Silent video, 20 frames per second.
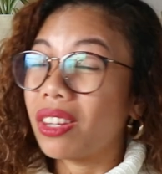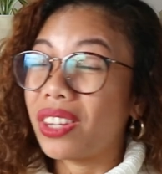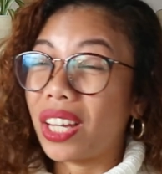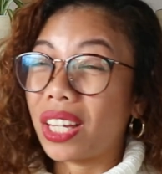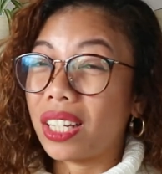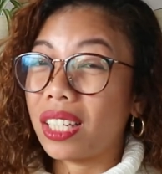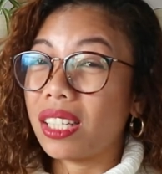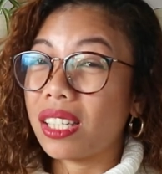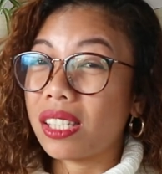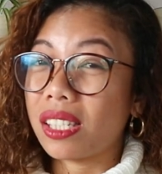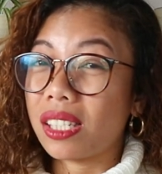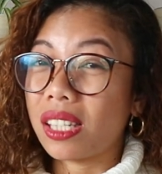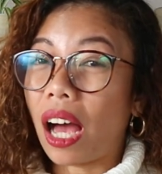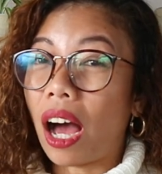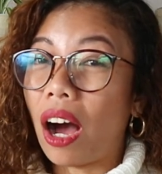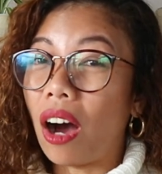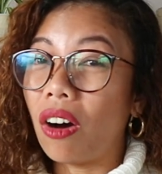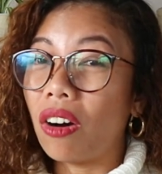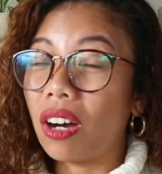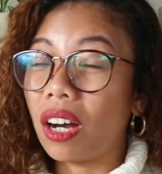that is
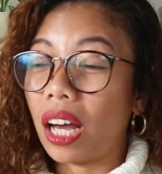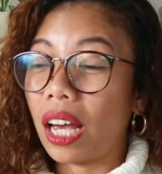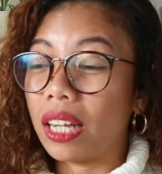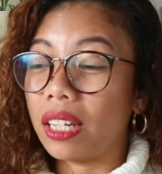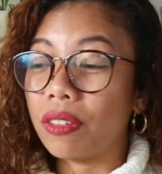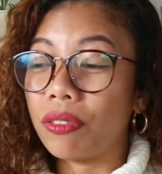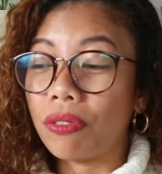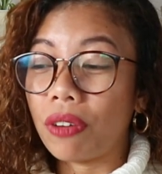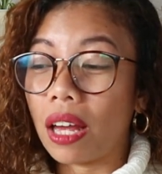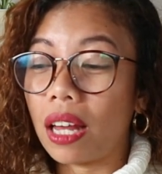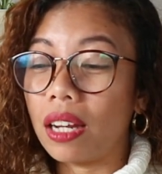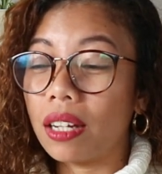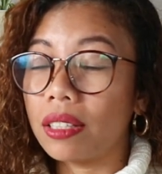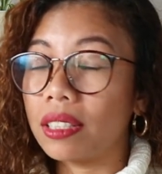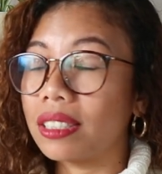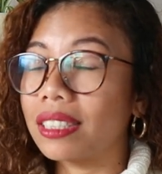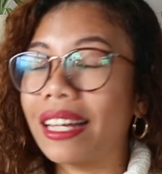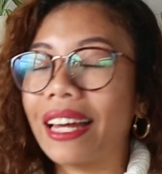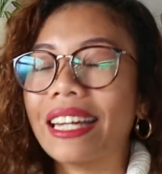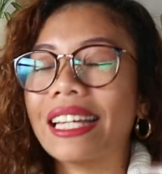auch eine Fel
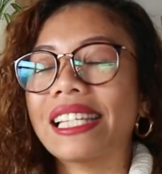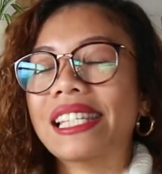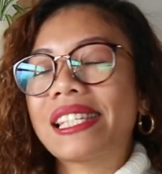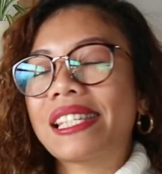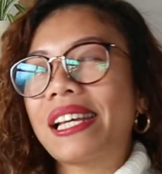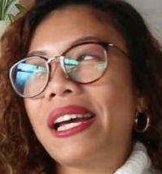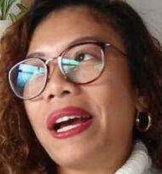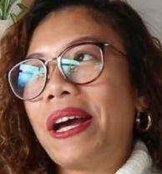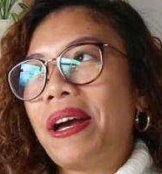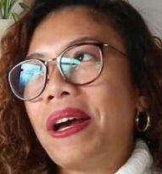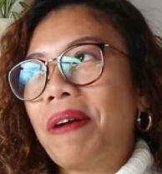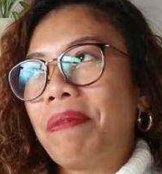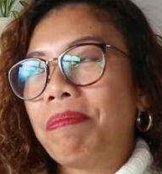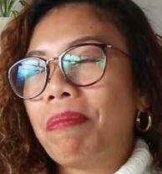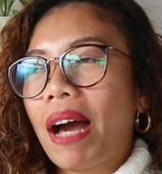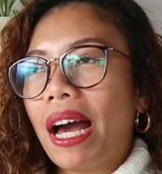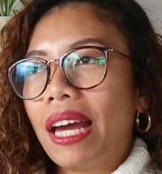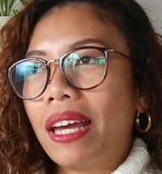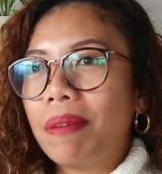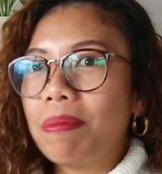that is
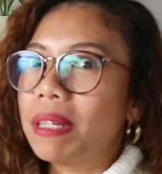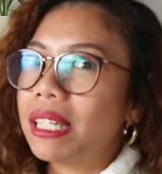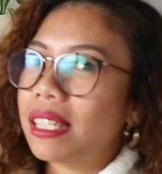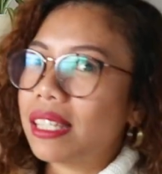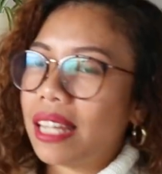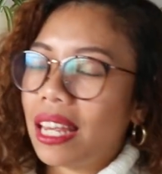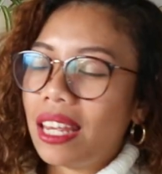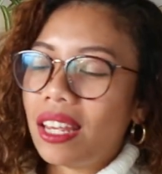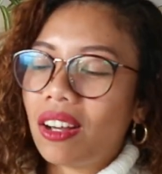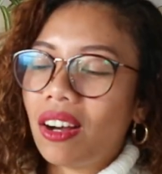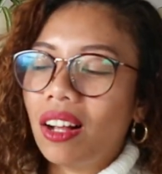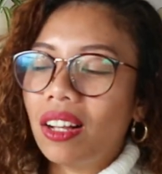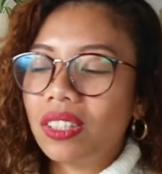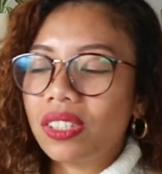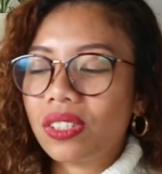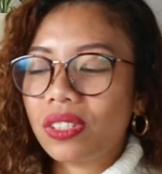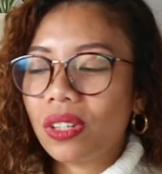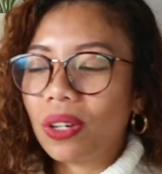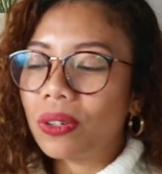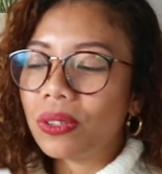my mistake
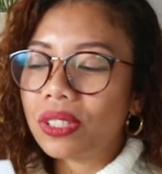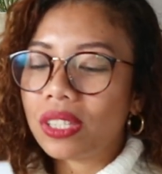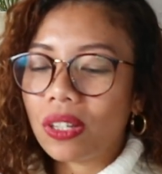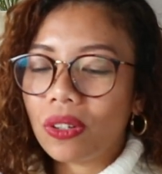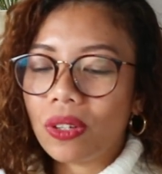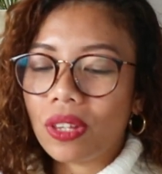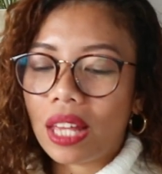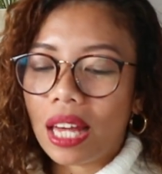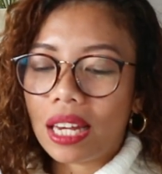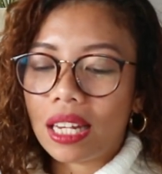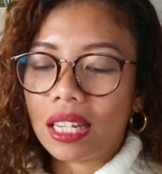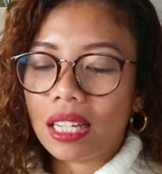also so that